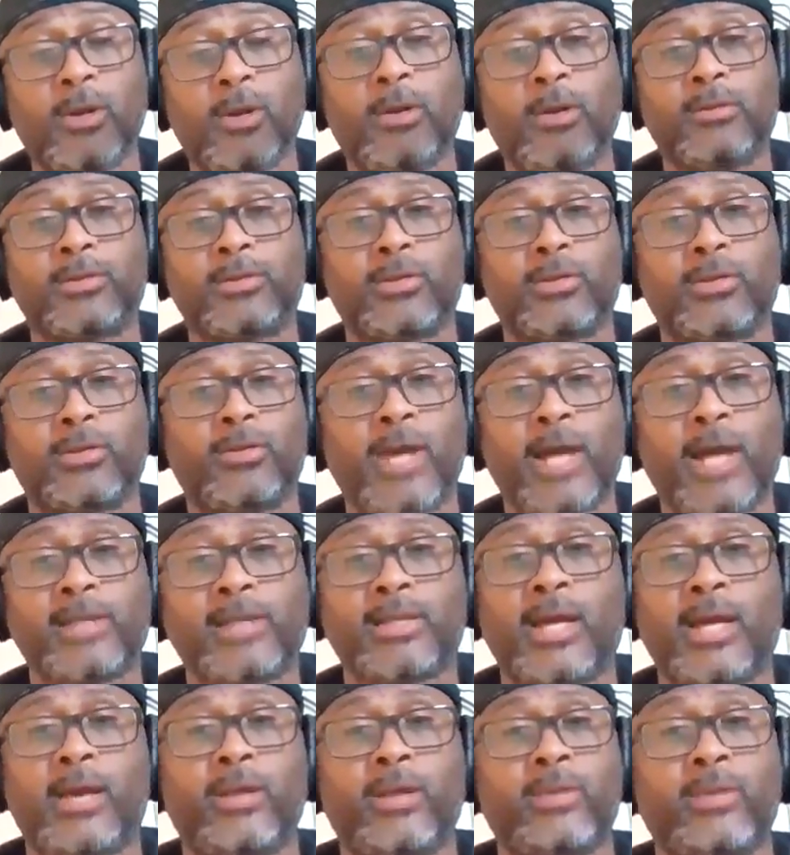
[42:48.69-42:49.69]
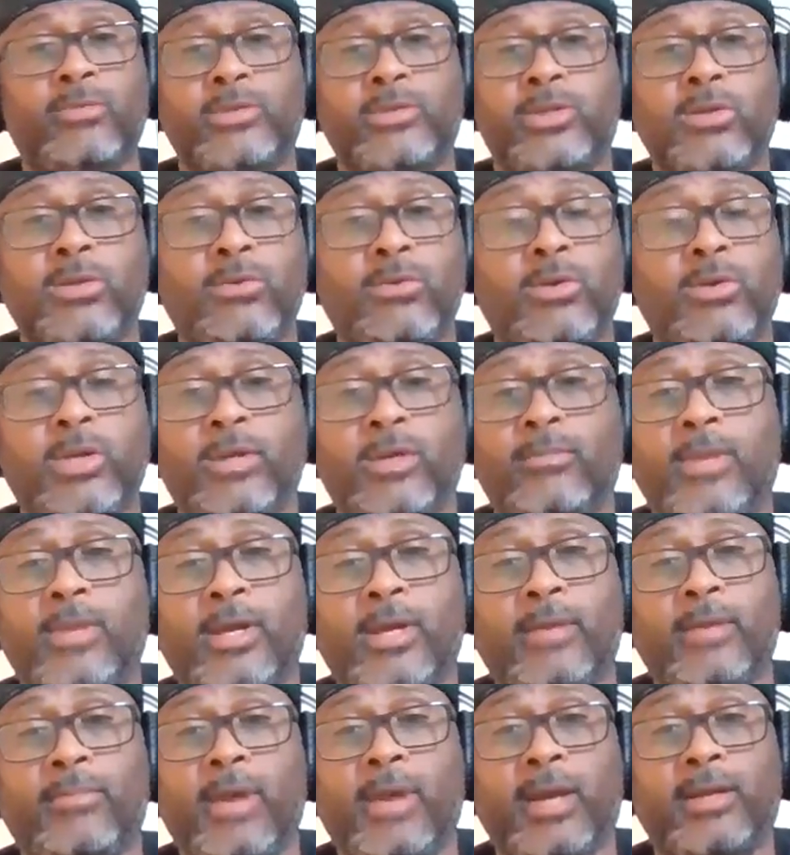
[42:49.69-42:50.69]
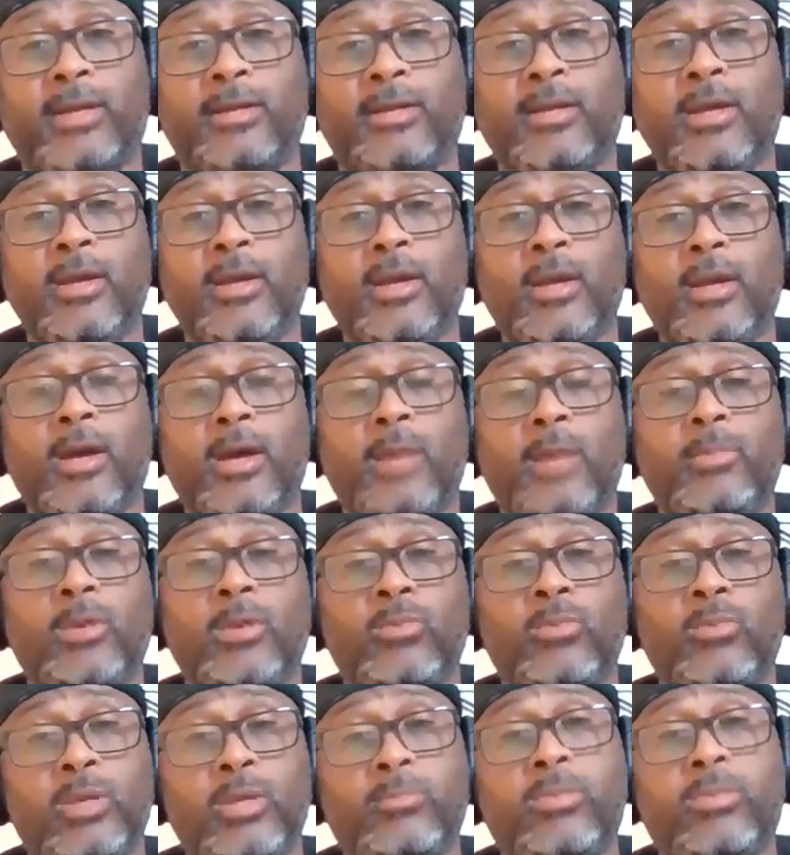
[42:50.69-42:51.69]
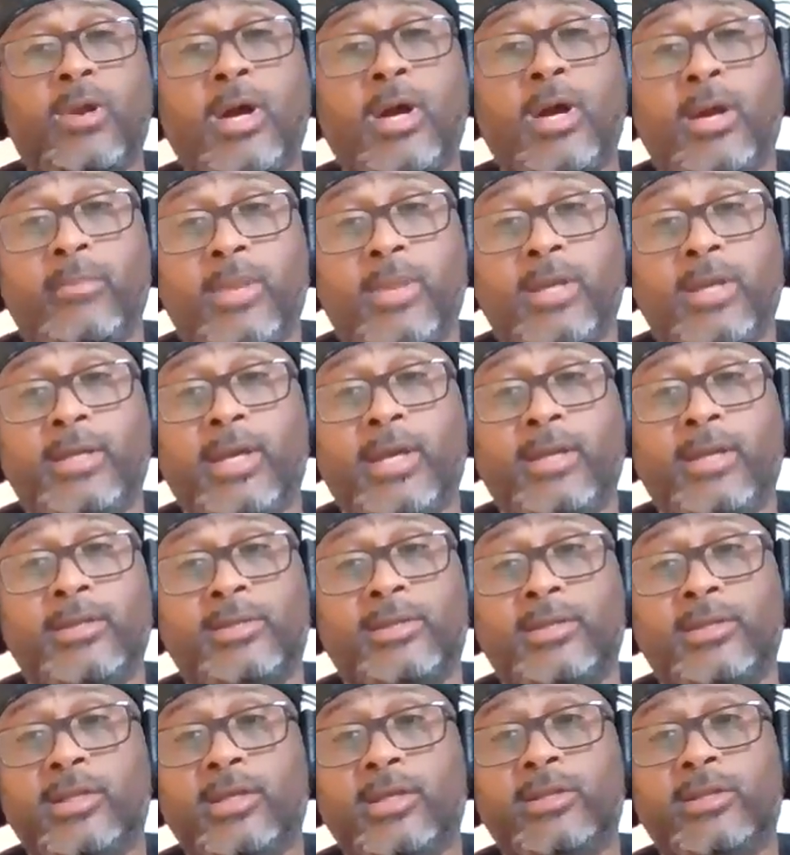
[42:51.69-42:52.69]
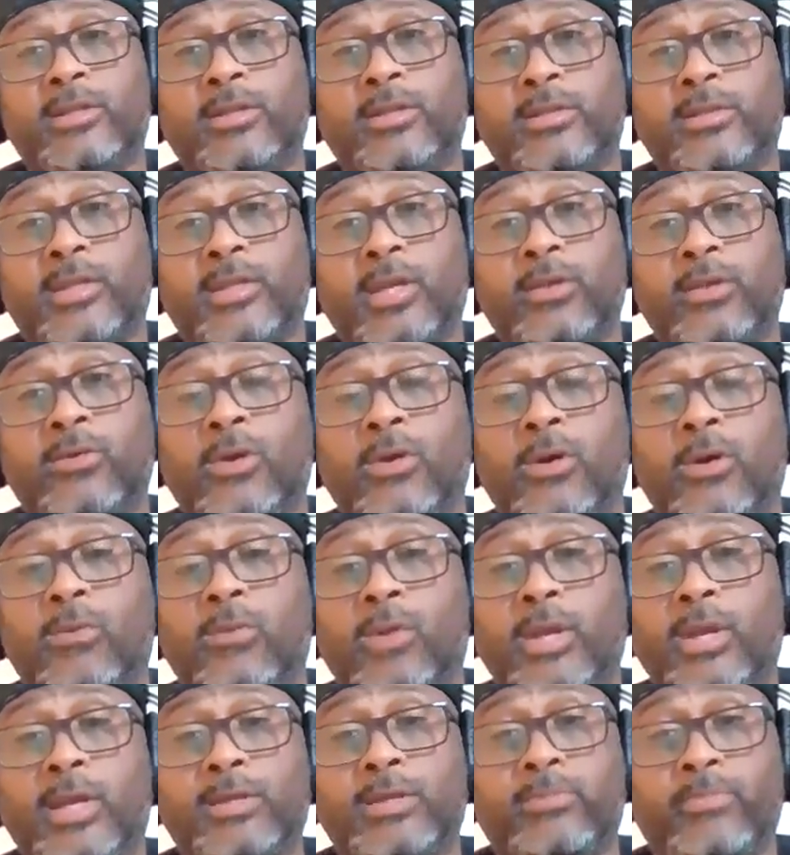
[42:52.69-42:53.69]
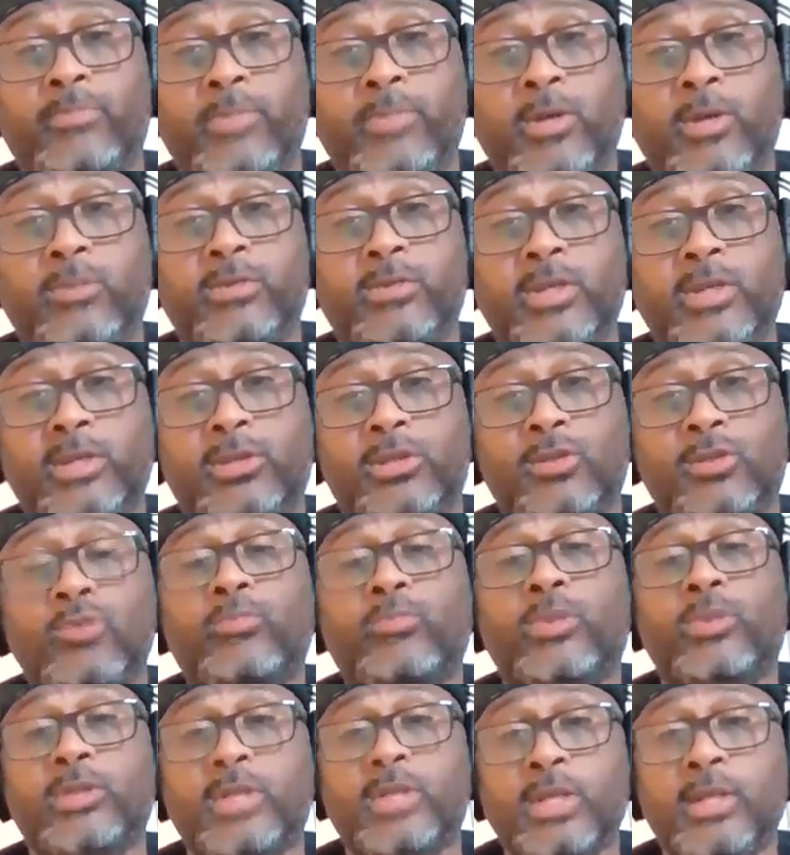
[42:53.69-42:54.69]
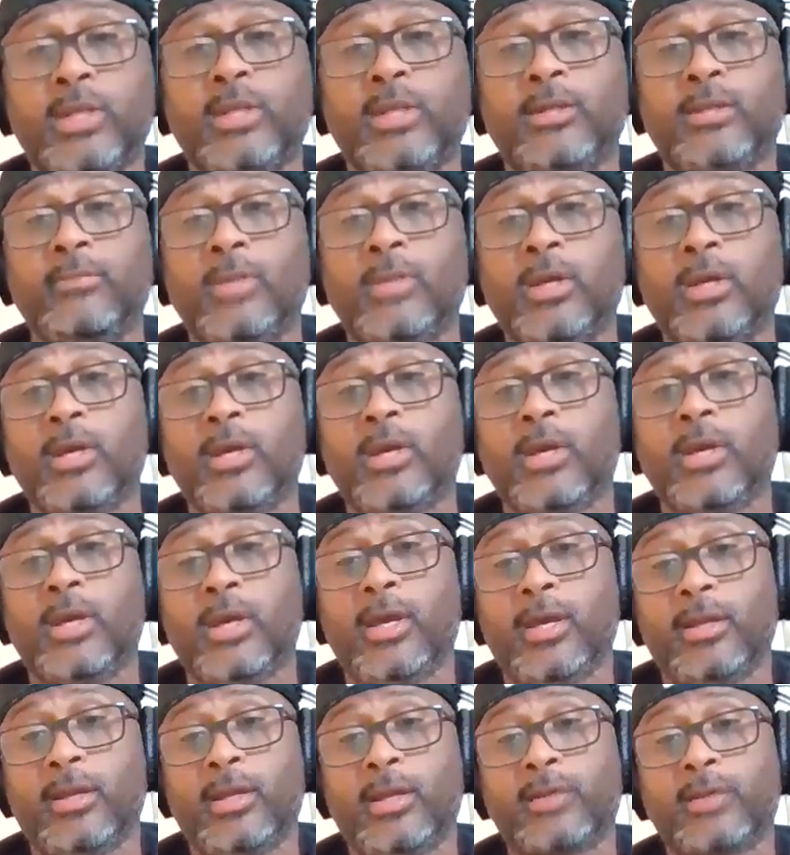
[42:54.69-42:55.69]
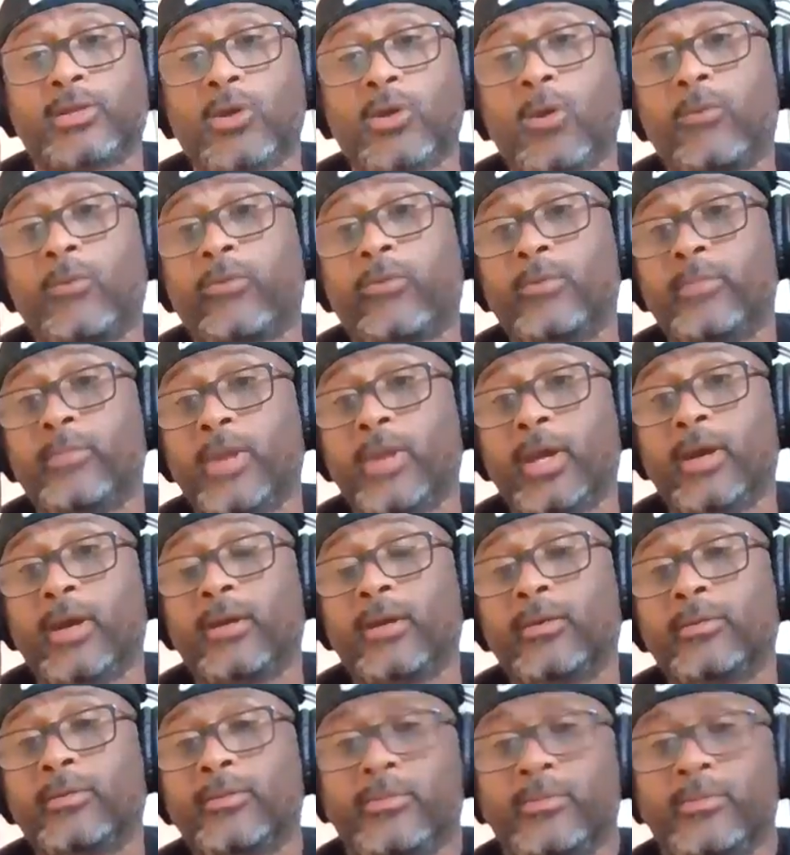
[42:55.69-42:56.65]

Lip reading: So that's how they was doing it, man, when LeBron made that decision to say, you know what, let's build this super team and let's go from there.